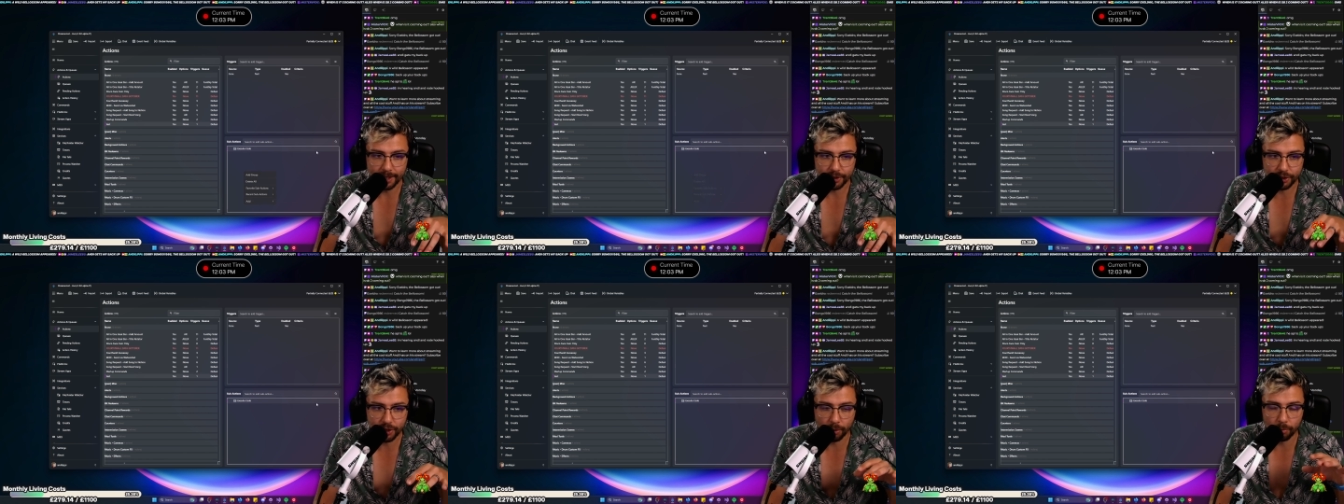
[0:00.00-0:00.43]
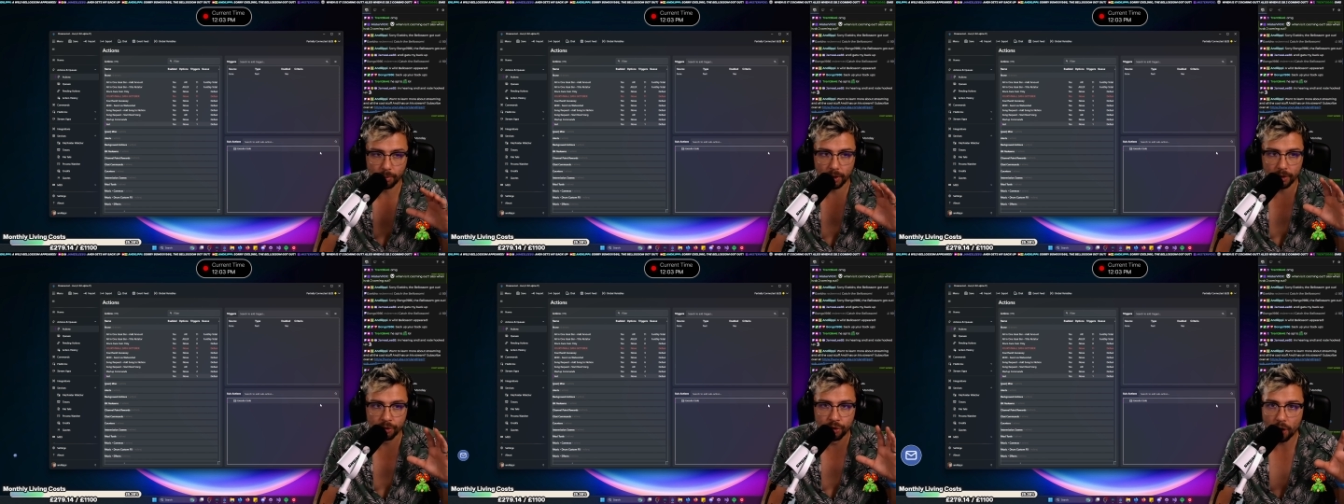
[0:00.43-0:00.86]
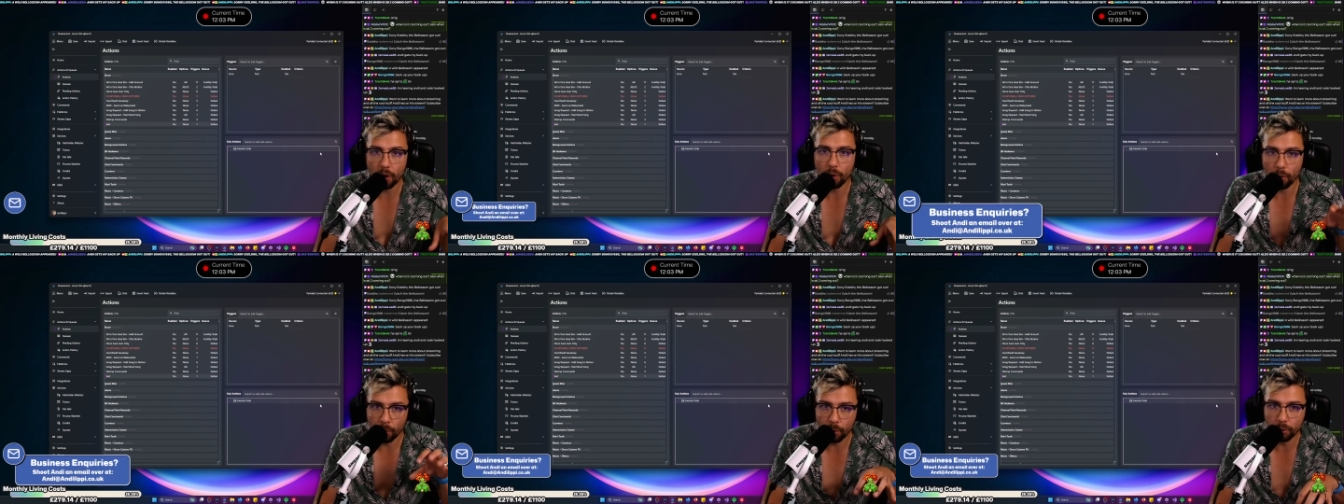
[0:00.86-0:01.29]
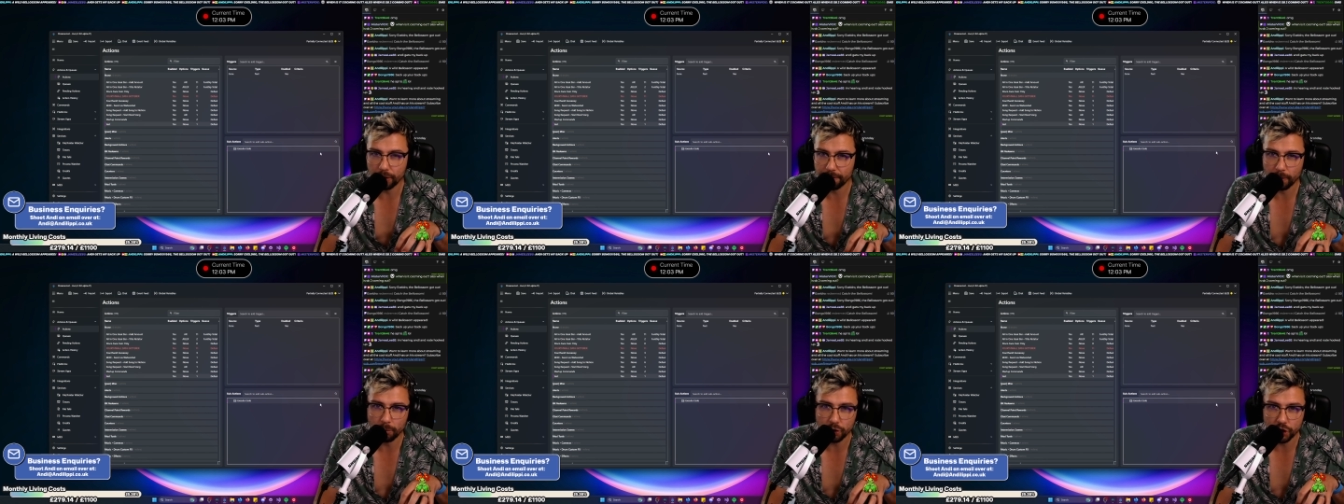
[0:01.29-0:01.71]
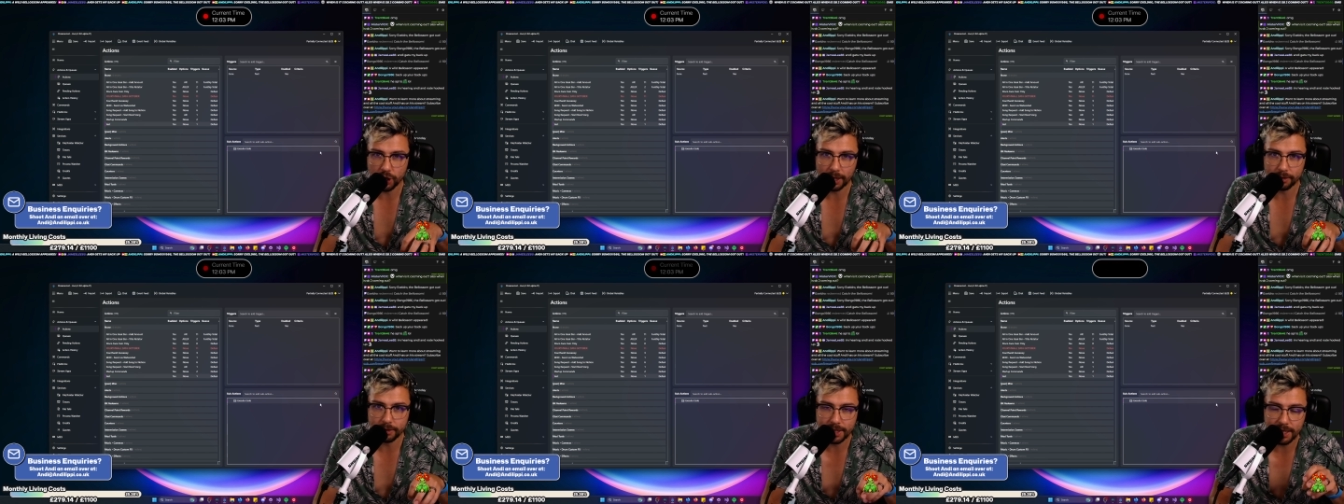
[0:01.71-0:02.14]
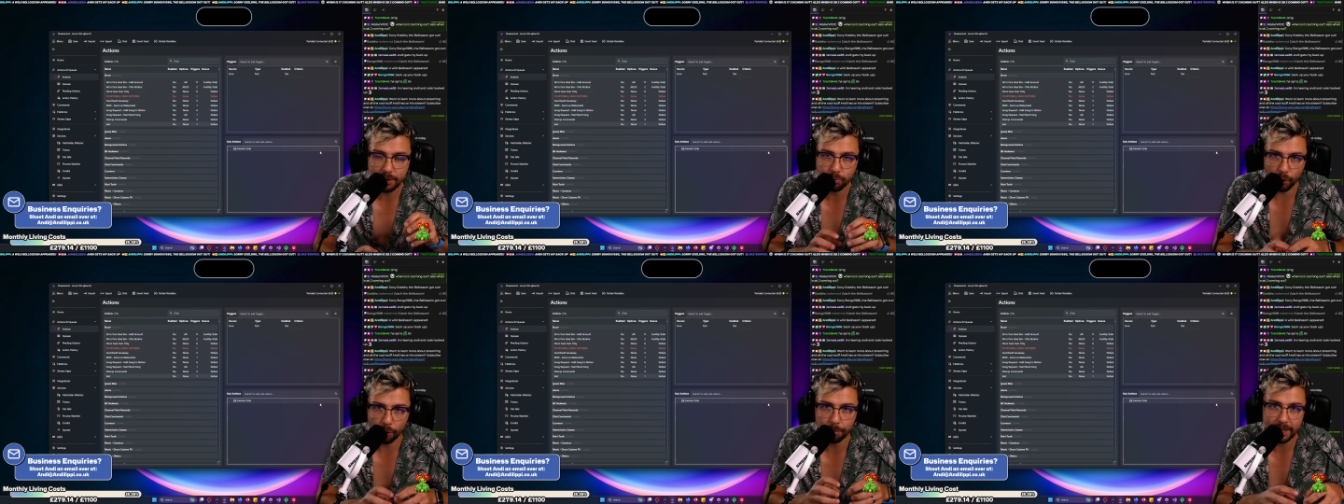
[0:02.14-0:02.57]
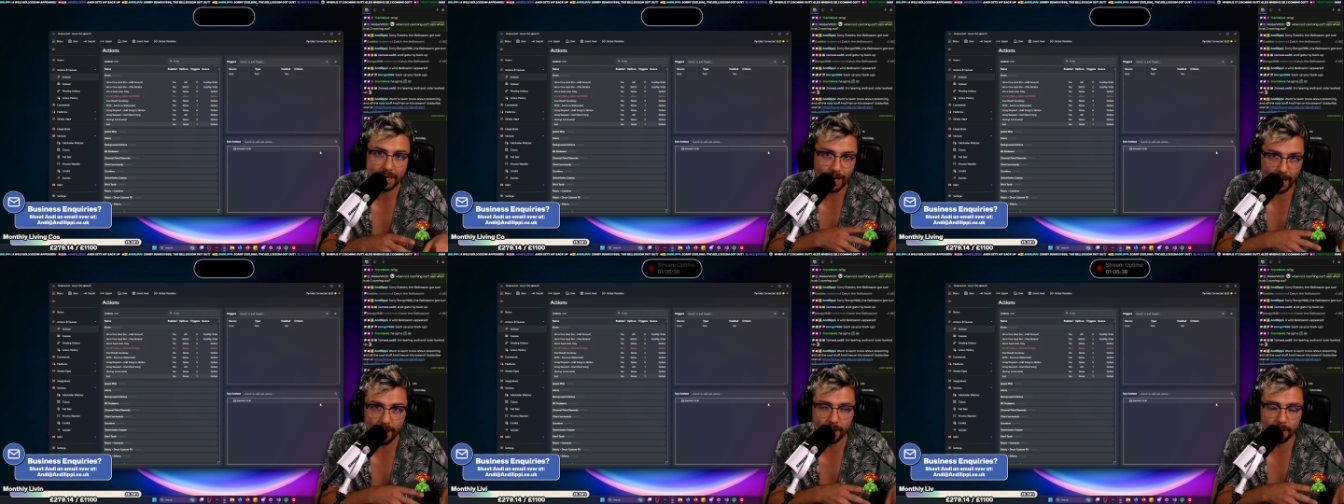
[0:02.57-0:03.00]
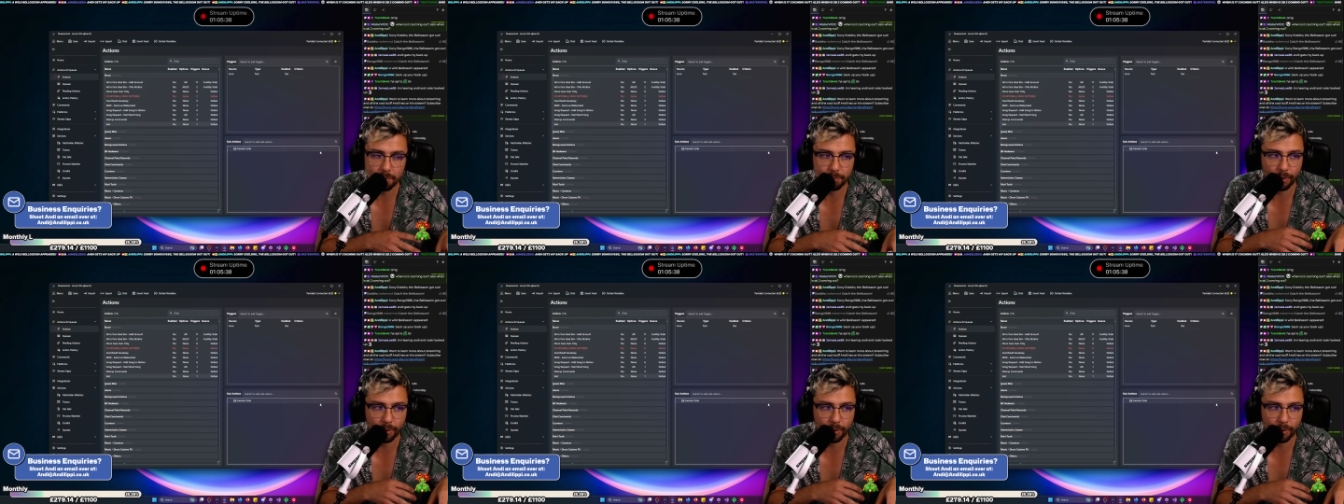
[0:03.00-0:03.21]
So not all the functionality will be there,